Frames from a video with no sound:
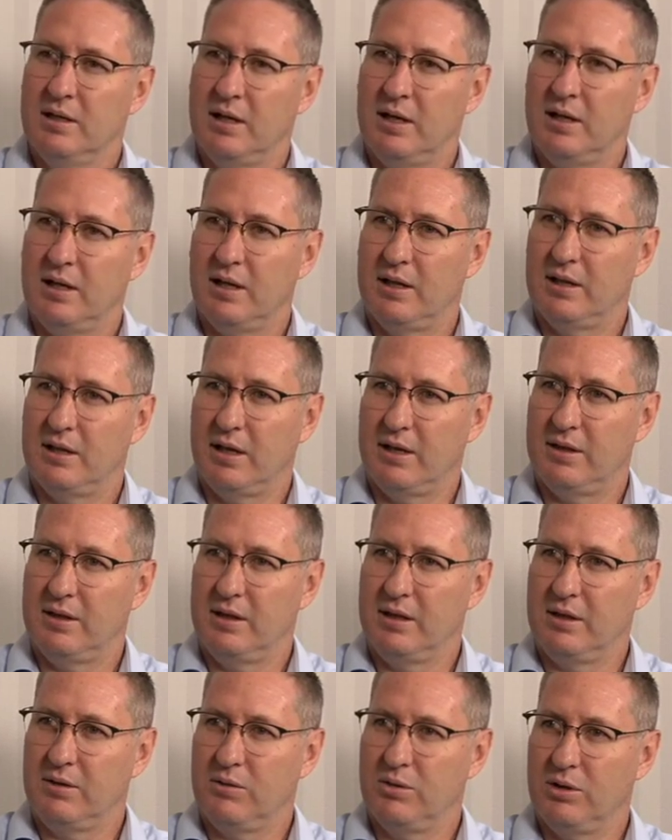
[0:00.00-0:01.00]
And I, I,
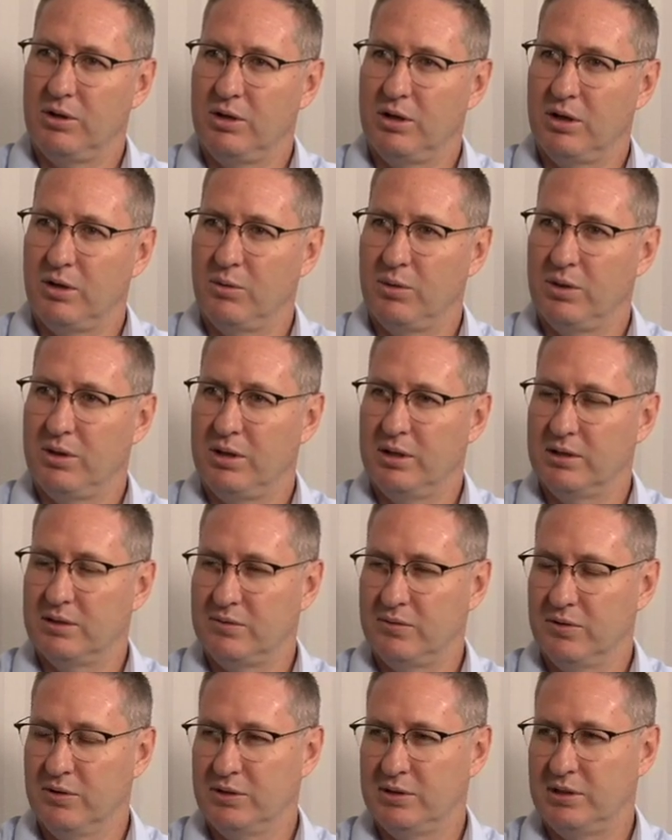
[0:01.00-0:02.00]
think, you know, with this
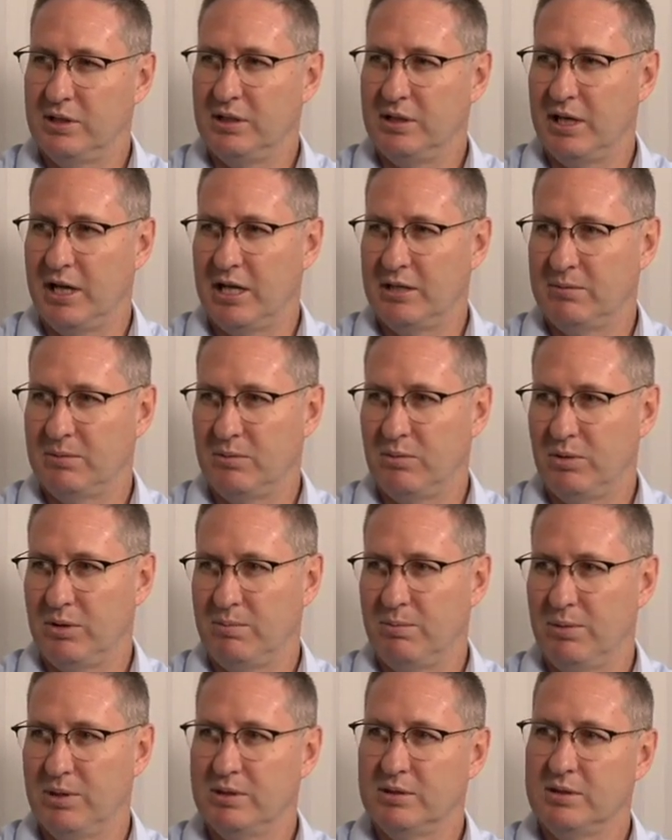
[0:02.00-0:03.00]
first engagement
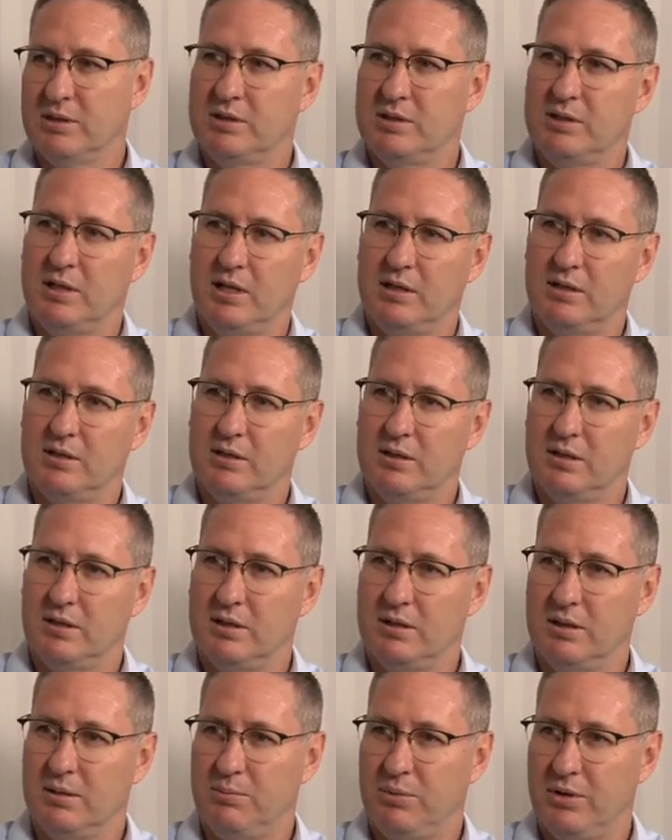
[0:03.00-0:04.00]
with business that uh,
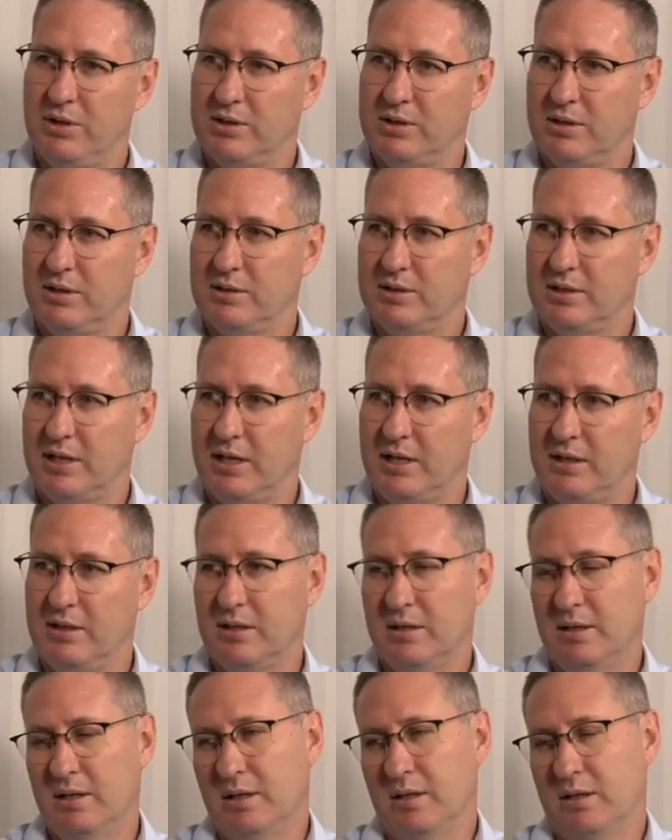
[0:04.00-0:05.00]
the President had
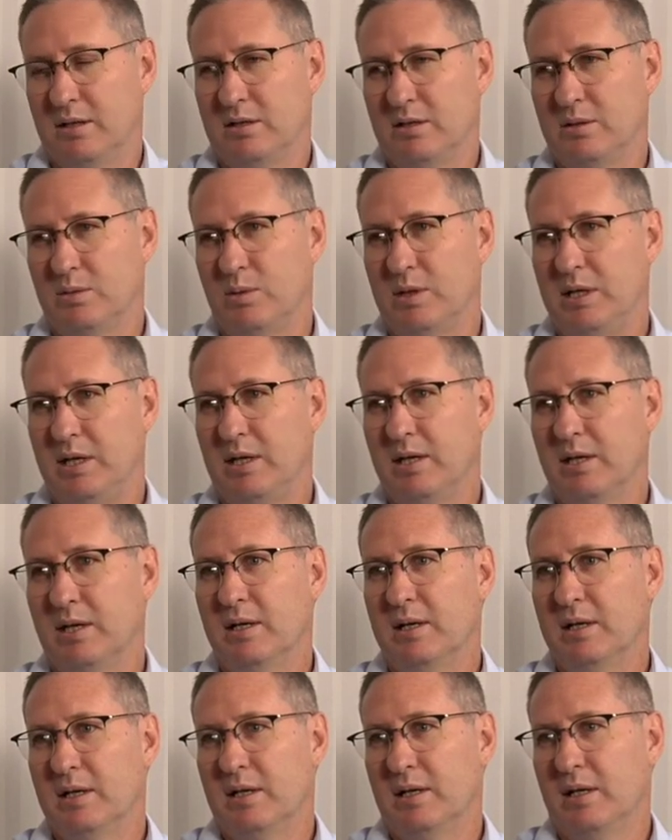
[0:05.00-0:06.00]
this week,
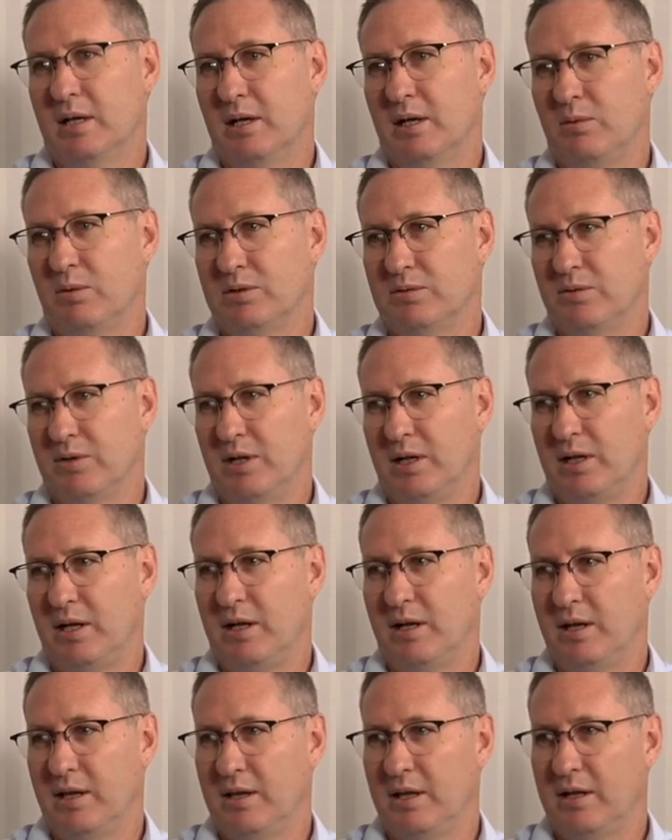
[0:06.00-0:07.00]
it was very
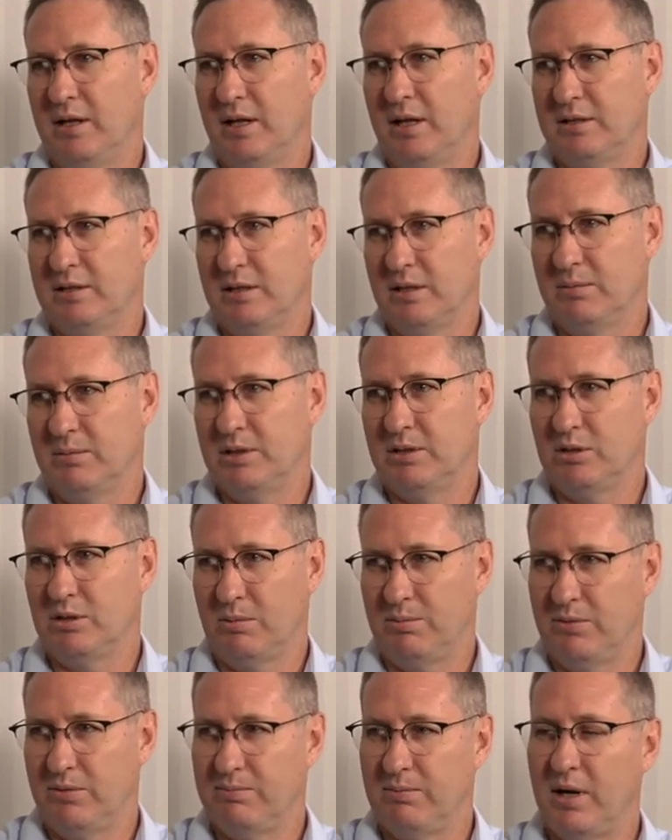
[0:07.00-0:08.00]
clear that Eskom is
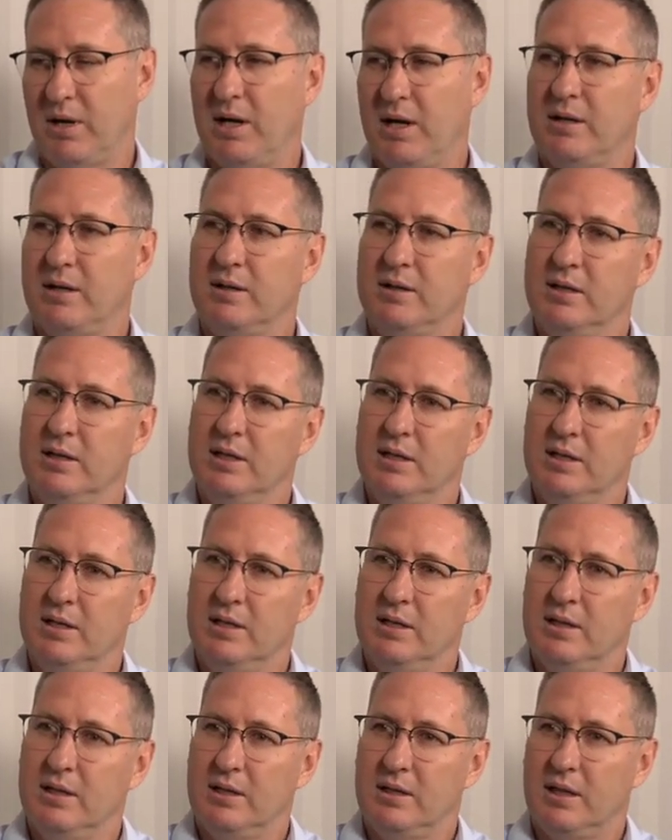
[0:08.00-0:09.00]
top of mind
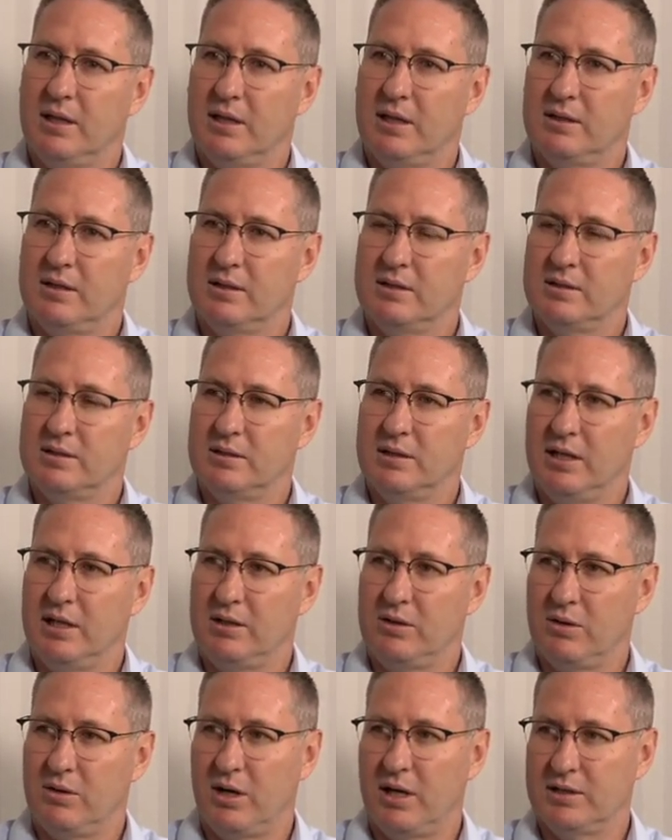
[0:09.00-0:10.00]
that this
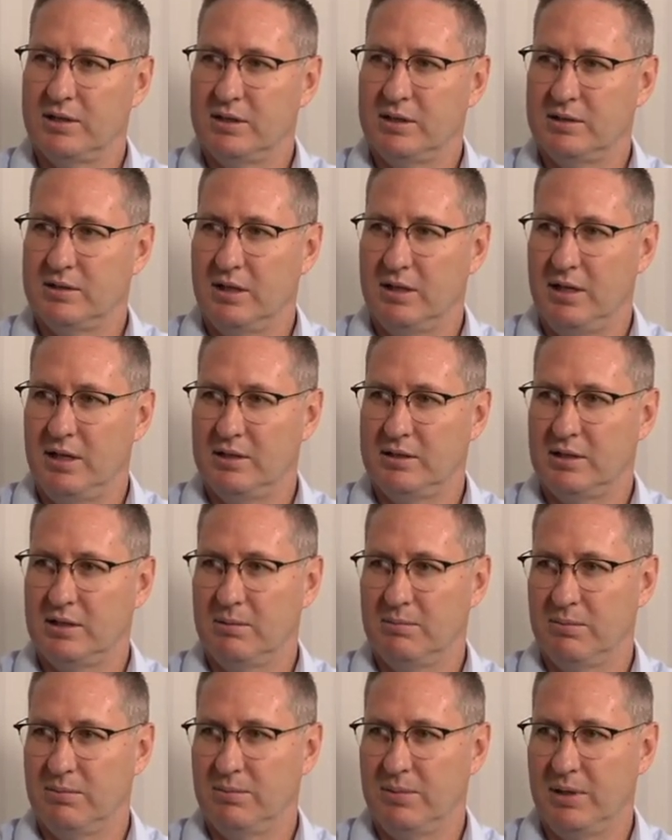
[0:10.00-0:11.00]
debt crisis that Eskom